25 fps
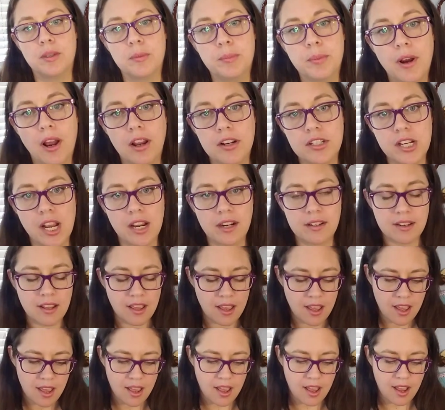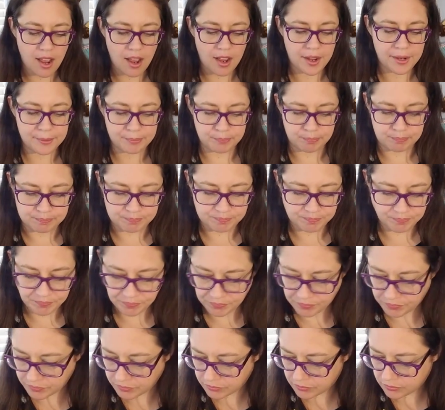project. Um,
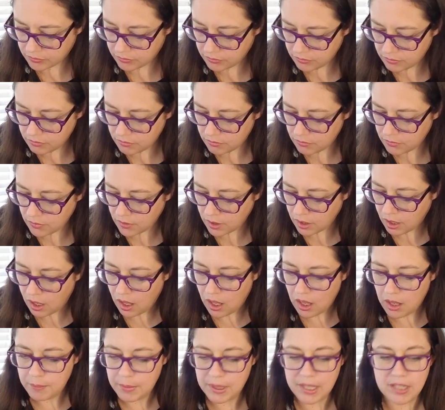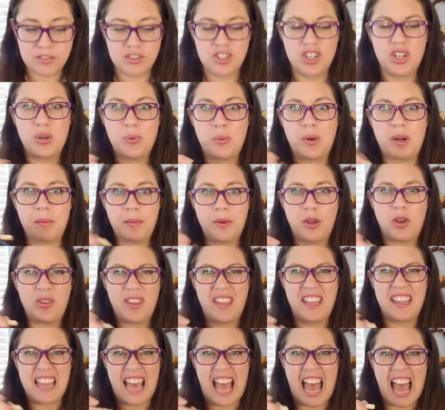because you're gonna wanna go
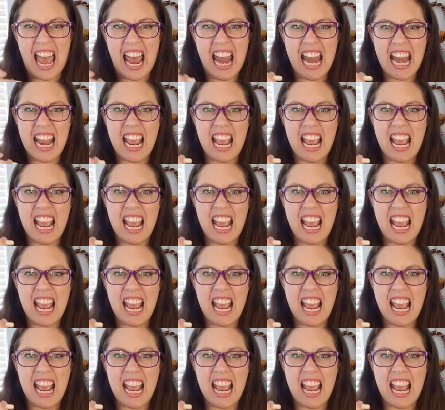like that